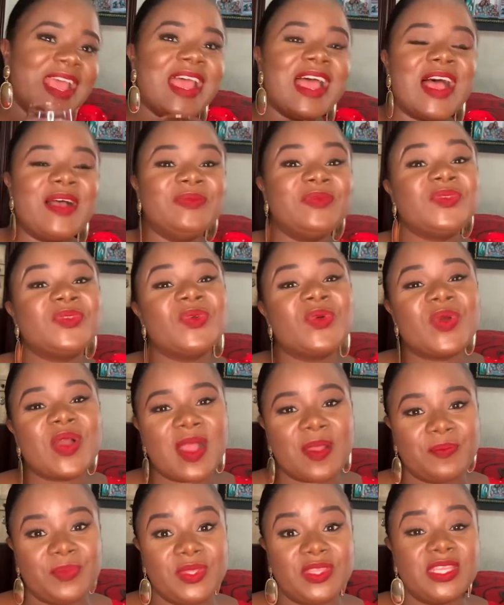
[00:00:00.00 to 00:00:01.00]
I'm so
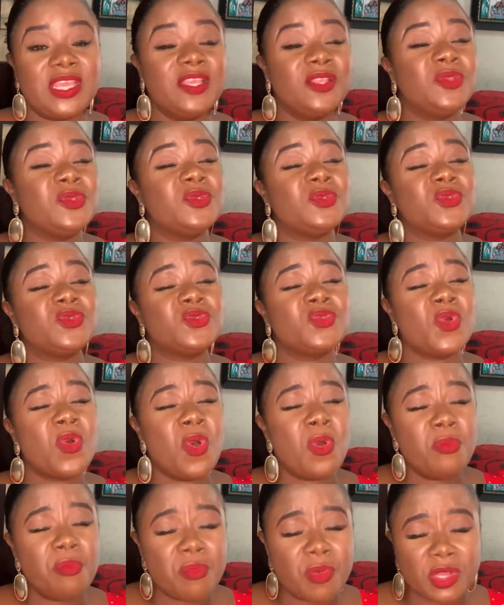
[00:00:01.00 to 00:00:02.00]
happy. Thank you
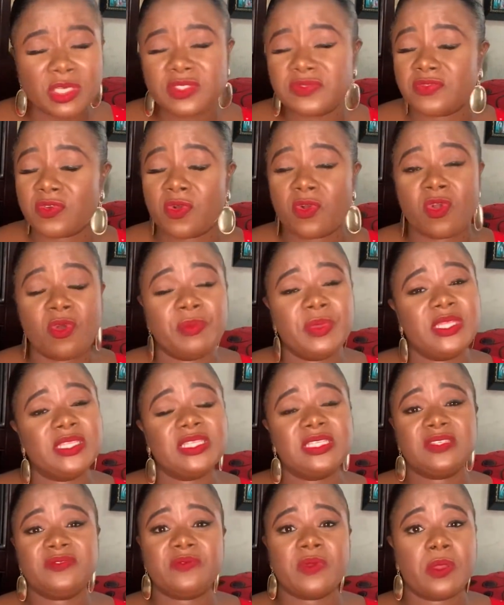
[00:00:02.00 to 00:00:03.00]
so much for coming
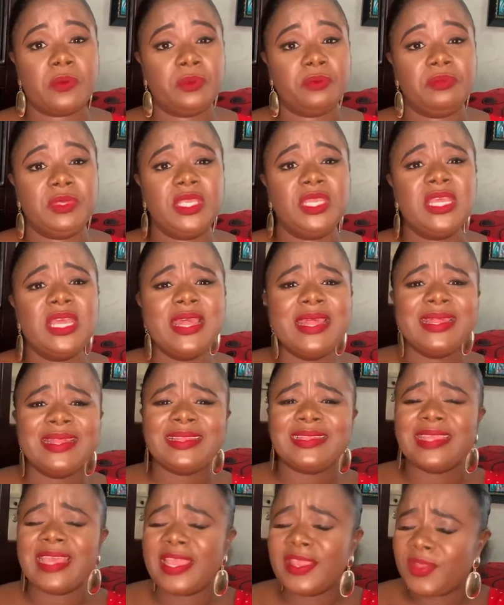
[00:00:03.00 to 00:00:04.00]
this far with me.
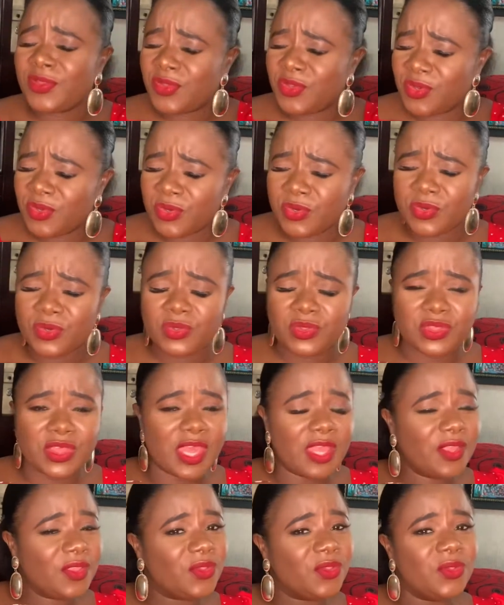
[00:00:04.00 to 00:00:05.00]
Thank you.
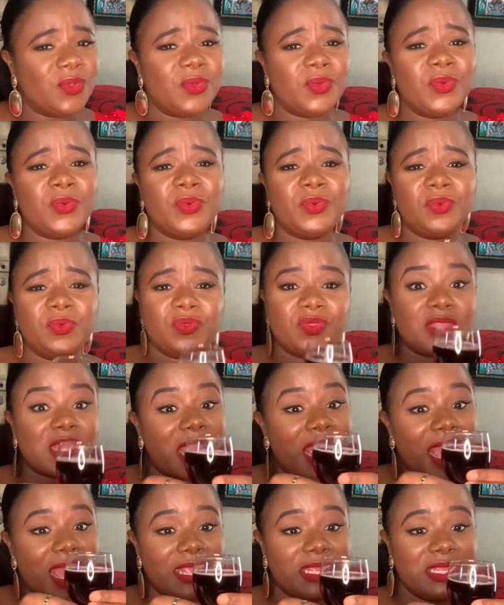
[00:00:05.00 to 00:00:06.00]

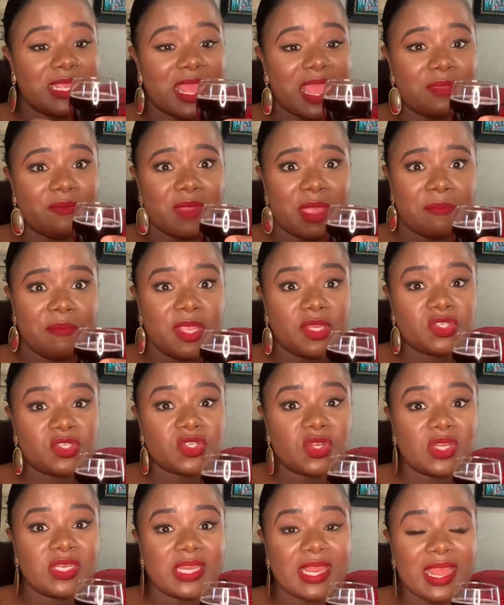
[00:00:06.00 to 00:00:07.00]
I
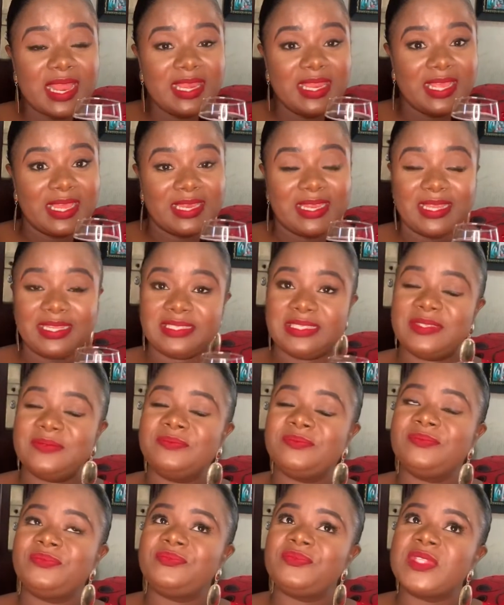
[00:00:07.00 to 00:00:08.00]
mentioned earlier that
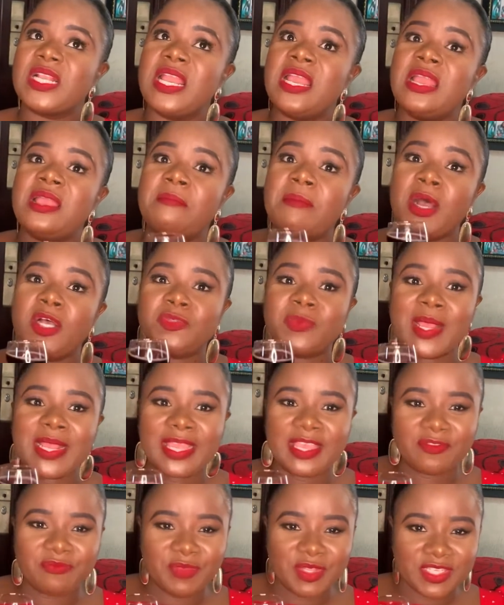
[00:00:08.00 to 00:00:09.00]
my husband
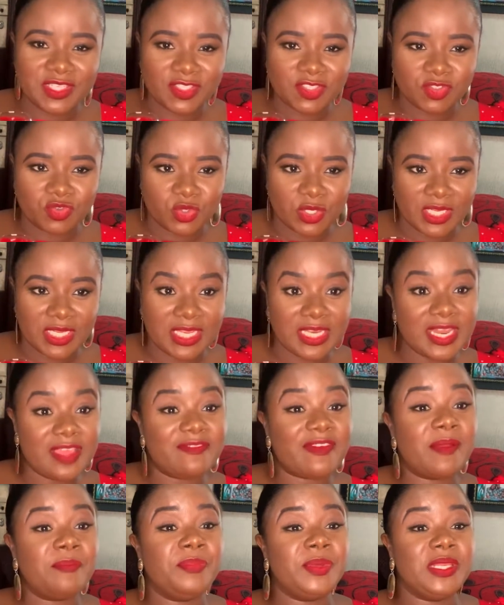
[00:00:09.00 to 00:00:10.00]
gave me this drink. He
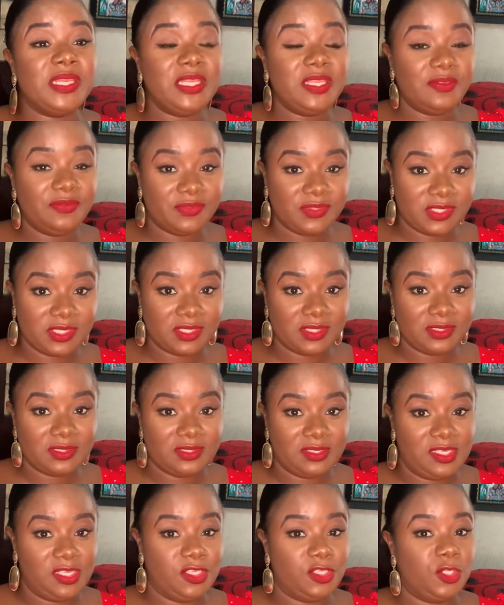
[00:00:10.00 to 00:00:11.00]
never believed
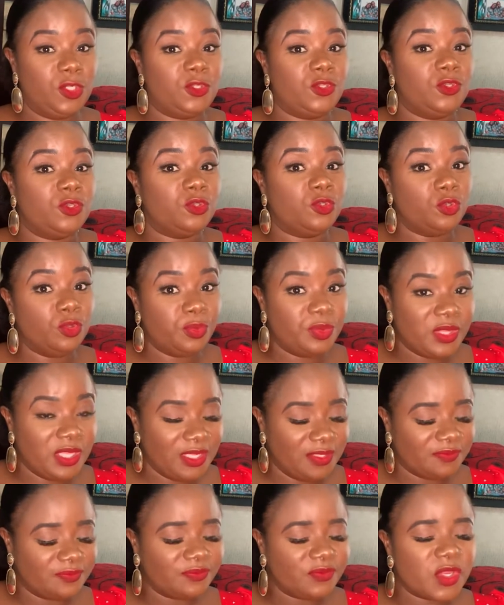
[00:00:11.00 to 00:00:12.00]
in this YouTube
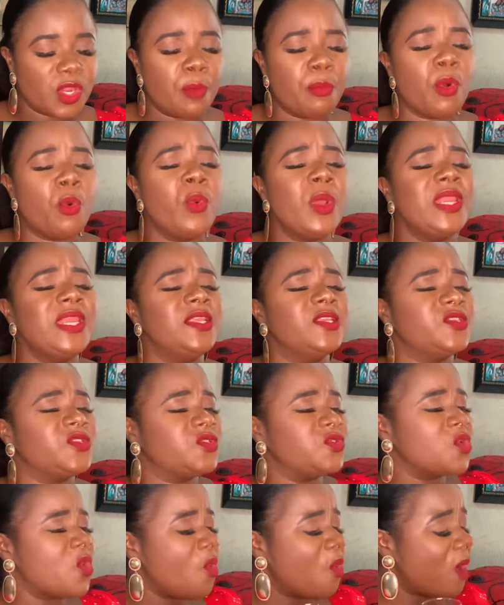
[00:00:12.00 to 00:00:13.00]
thing. But when he
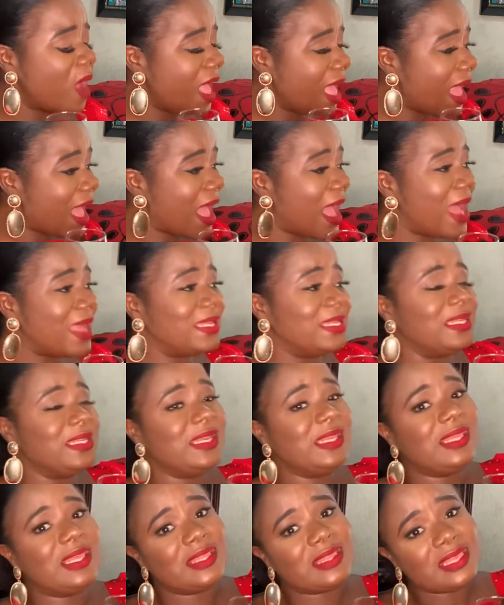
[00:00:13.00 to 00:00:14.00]
saw how
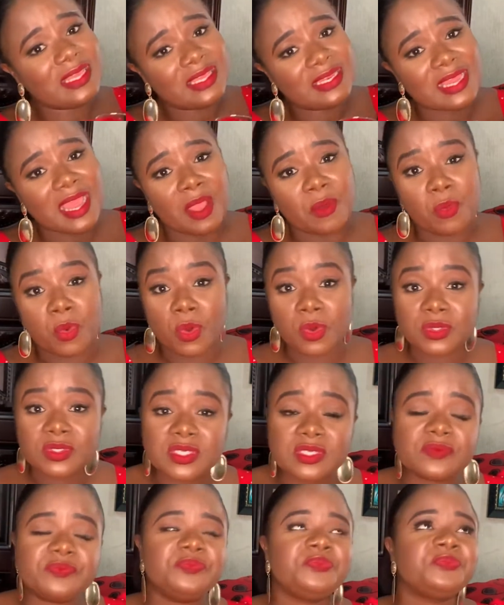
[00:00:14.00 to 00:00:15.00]
dedicated I was,